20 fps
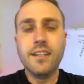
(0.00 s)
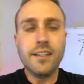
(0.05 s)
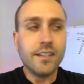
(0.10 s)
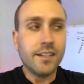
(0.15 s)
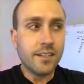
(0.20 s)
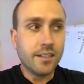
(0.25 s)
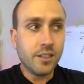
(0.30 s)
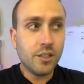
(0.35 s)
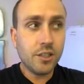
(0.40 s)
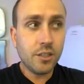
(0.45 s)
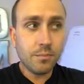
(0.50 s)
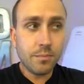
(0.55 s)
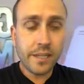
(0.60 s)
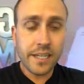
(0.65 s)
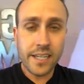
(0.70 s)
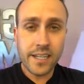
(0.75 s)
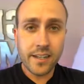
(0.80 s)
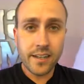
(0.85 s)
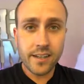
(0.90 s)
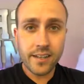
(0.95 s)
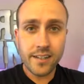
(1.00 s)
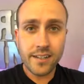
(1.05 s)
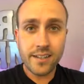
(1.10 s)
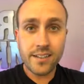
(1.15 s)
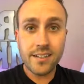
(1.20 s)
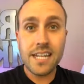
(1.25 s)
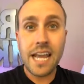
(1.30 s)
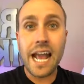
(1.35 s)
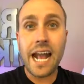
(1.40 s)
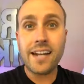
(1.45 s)
you can be
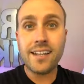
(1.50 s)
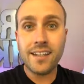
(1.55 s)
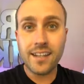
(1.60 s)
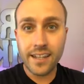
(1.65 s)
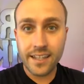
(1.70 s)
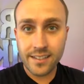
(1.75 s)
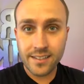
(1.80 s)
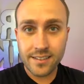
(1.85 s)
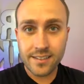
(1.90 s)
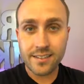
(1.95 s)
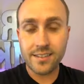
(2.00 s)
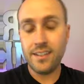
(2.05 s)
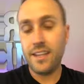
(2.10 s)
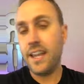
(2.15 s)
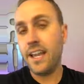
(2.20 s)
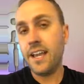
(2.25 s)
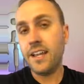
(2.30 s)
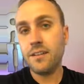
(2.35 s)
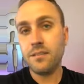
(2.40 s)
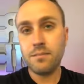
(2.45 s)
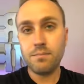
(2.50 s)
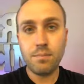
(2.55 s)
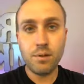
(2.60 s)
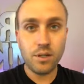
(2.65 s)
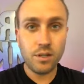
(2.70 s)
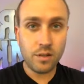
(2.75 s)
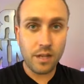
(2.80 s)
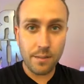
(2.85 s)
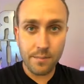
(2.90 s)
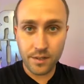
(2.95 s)
tactless and
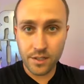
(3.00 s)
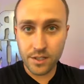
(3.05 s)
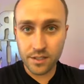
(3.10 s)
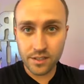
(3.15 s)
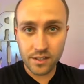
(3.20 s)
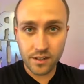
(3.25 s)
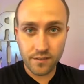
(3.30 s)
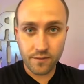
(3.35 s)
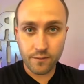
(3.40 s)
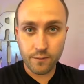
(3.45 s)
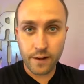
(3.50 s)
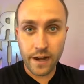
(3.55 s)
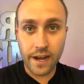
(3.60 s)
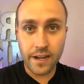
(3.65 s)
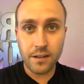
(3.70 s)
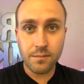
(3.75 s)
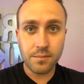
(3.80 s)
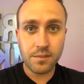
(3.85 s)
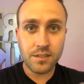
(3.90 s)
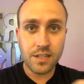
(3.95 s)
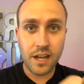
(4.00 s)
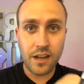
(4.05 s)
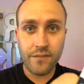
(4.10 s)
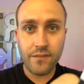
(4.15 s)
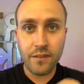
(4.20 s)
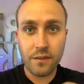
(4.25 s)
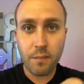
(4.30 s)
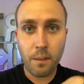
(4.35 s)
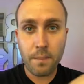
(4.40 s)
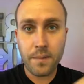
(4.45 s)
put images of random stuff
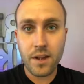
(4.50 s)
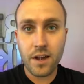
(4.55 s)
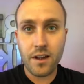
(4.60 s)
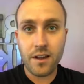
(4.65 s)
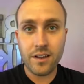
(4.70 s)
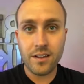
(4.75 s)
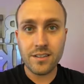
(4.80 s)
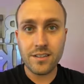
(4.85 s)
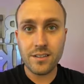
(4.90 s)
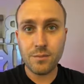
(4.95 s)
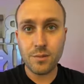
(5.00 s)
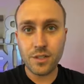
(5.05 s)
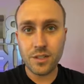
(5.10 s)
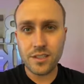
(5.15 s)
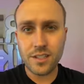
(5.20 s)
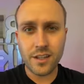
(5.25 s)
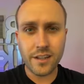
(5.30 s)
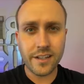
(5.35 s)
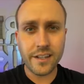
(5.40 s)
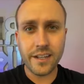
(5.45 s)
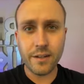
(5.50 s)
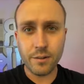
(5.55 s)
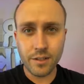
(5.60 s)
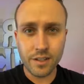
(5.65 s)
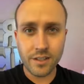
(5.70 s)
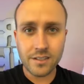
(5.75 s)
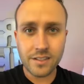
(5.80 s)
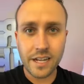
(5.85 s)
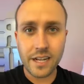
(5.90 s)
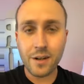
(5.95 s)
like puppy dogs, and when you're selling real
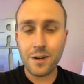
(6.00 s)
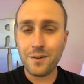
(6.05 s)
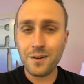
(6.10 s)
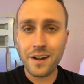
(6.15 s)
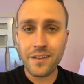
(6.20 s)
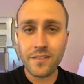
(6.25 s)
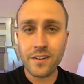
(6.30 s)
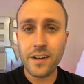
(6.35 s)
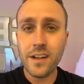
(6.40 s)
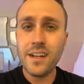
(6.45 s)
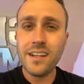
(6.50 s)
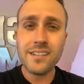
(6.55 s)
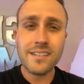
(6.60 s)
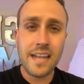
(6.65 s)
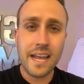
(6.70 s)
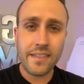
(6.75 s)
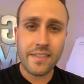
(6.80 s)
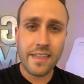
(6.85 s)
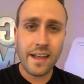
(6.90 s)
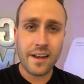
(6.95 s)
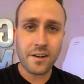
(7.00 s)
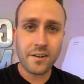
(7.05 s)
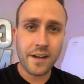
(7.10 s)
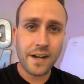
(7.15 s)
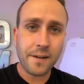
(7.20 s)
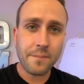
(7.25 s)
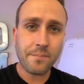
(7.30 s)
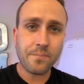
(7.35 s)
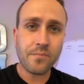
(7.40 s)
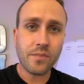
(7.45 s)
estate or whatever, it's not that
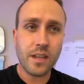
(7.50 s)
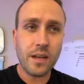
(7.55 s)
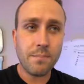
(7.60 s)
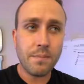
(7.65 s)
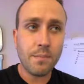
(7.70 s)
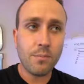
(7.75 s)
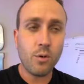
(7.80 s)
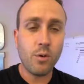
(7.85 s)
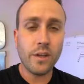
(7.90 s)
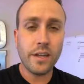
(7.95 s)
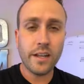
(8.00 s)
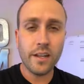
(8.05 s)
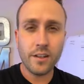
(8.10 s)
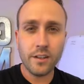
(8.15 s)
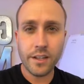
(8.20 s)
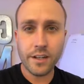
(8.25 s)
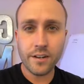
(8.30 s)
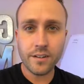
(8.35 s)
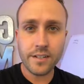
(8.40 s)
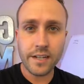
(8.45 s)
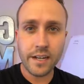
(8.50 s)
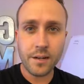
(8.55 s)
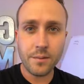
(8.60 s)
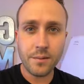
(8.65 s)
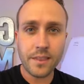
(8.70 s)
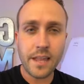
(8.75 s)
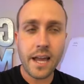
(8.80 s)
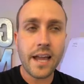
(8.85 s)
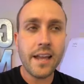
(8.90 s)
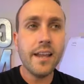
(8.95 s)
great. People will get a little irritated
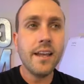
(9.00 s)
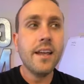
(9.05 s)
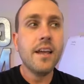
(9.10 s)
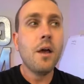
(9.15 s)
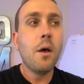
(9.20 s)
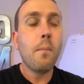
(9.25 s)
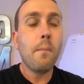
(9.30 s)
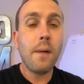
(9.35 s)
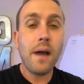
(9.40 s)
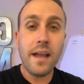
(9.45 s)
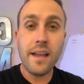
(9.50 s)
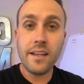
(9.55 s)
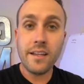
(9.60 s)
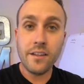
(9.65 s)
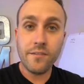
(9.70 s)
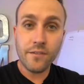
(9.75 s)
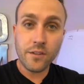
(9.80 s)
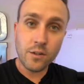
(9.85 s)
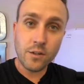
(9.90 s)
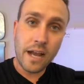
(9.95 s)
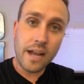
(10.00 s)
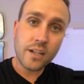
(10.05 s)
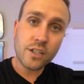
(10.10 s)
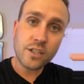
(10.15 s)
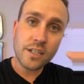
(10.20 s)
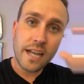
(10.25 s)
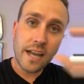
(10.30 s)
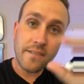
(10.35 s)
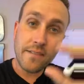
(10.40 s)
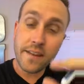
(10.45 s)
with that. But if you
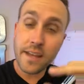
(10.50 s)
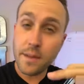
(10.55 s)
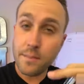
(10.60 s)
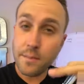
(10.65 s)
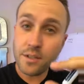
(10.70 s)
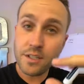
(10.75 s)
actually have an image that